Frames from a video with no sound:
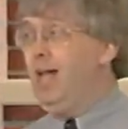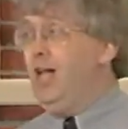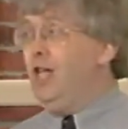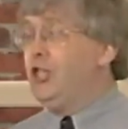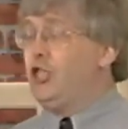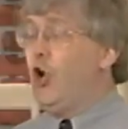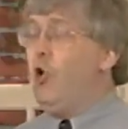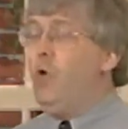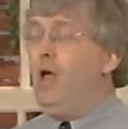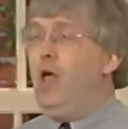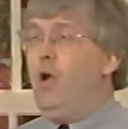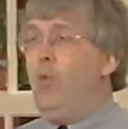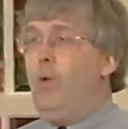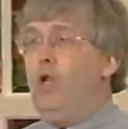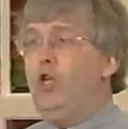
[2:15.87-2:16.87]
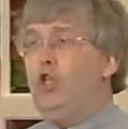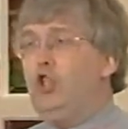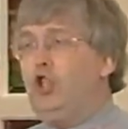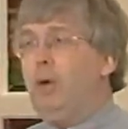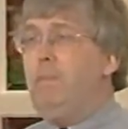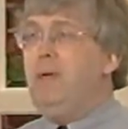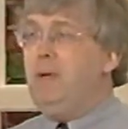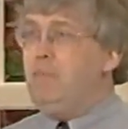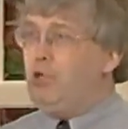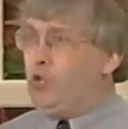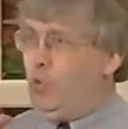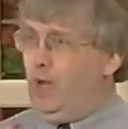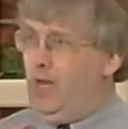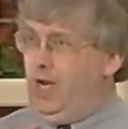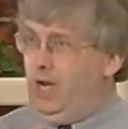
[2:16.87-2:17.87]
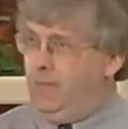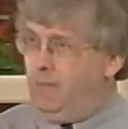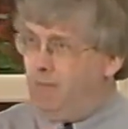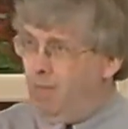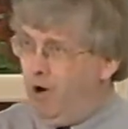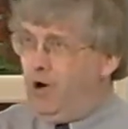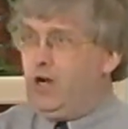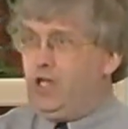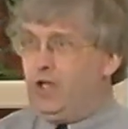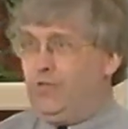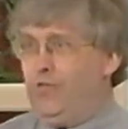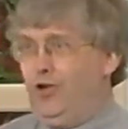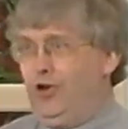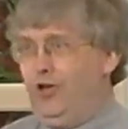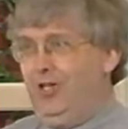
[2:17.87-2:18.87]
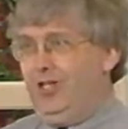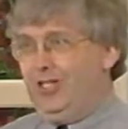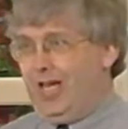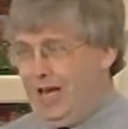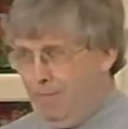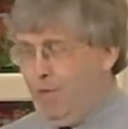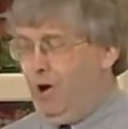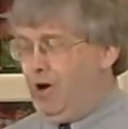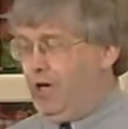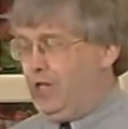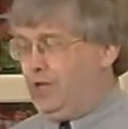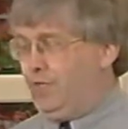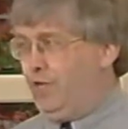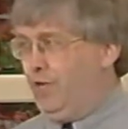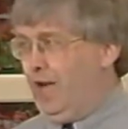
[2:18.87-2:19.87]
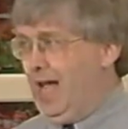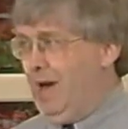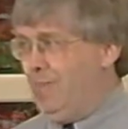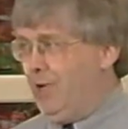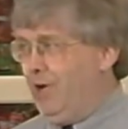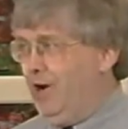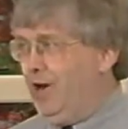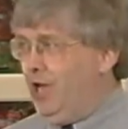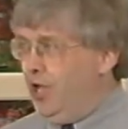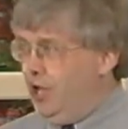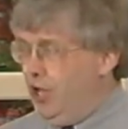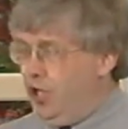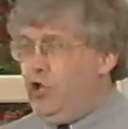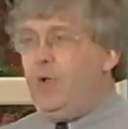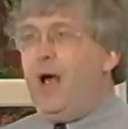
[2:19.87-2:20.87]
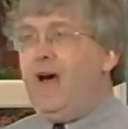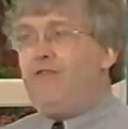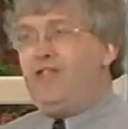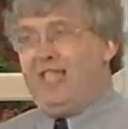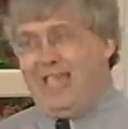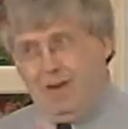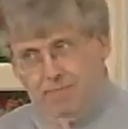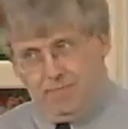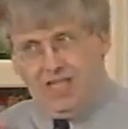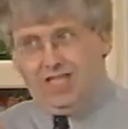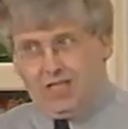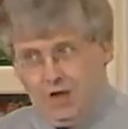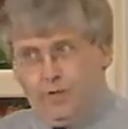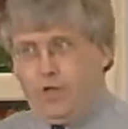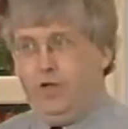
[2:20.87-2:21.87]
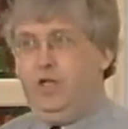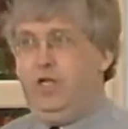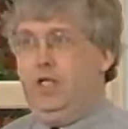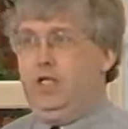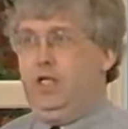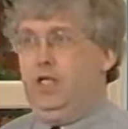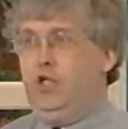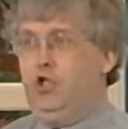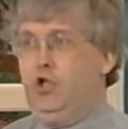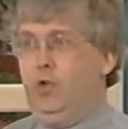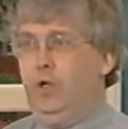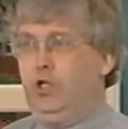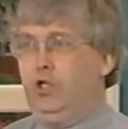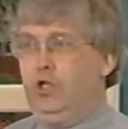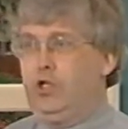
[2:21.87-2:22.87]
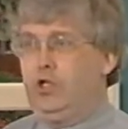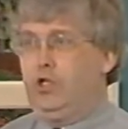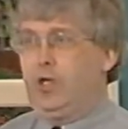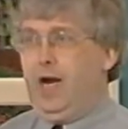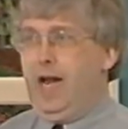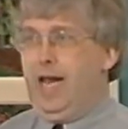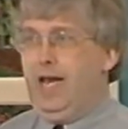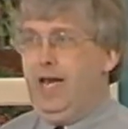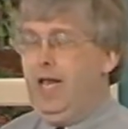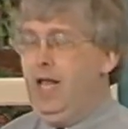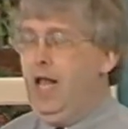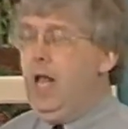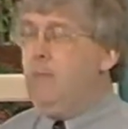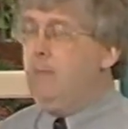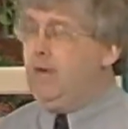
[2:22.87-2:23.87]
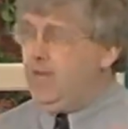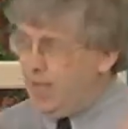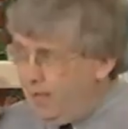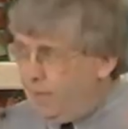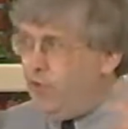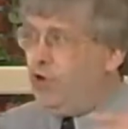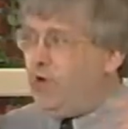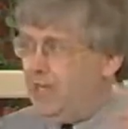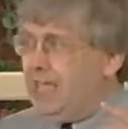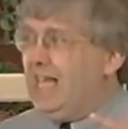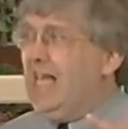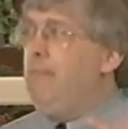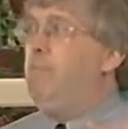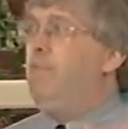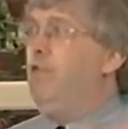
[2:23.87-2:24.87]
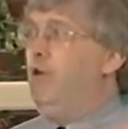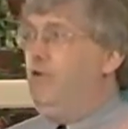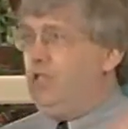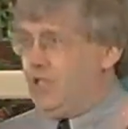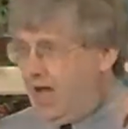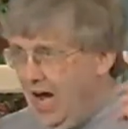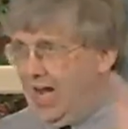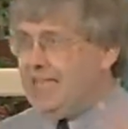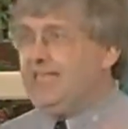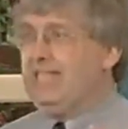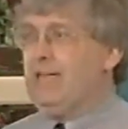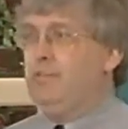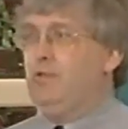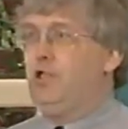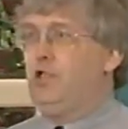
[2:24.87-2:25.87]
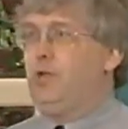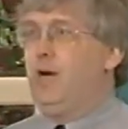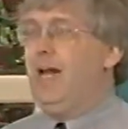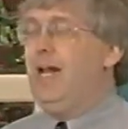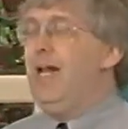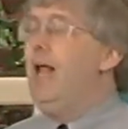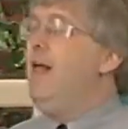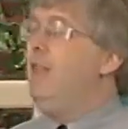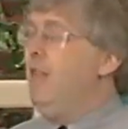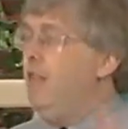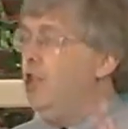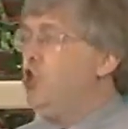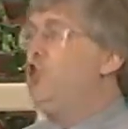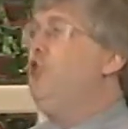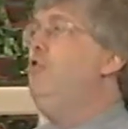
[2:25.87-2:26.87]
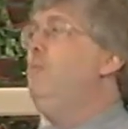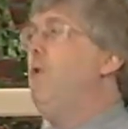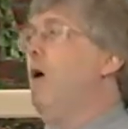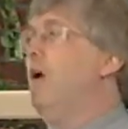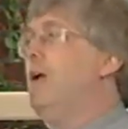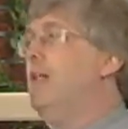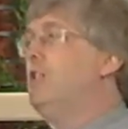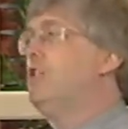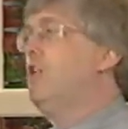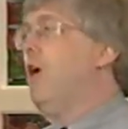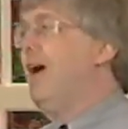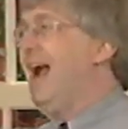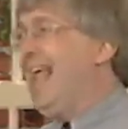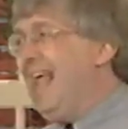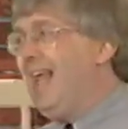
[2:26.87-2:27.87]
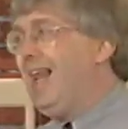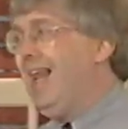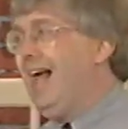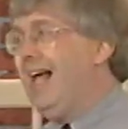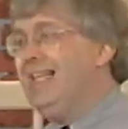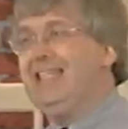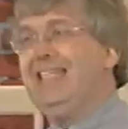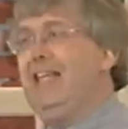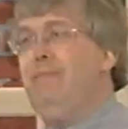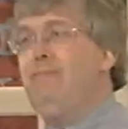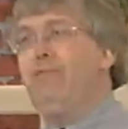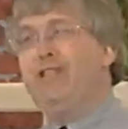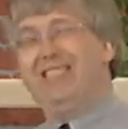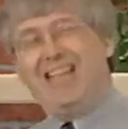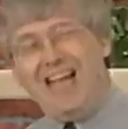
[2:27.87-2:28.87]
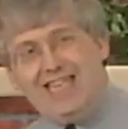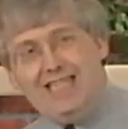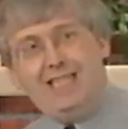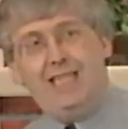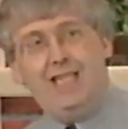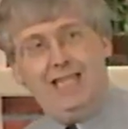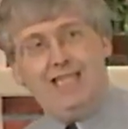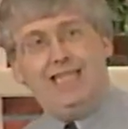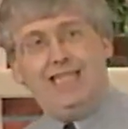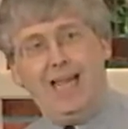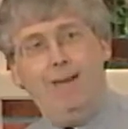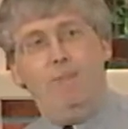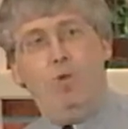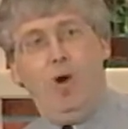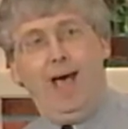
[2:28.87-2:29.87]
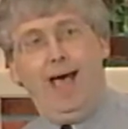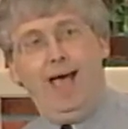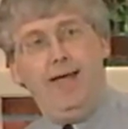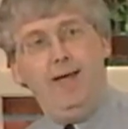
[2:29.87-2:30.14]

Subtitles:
So when you're jumping between markets for goods and markets for labor, you do have to keep these differences in intuition straight. But if you can keep those concepts straight, then the two markets are analyzed in precisely the same way.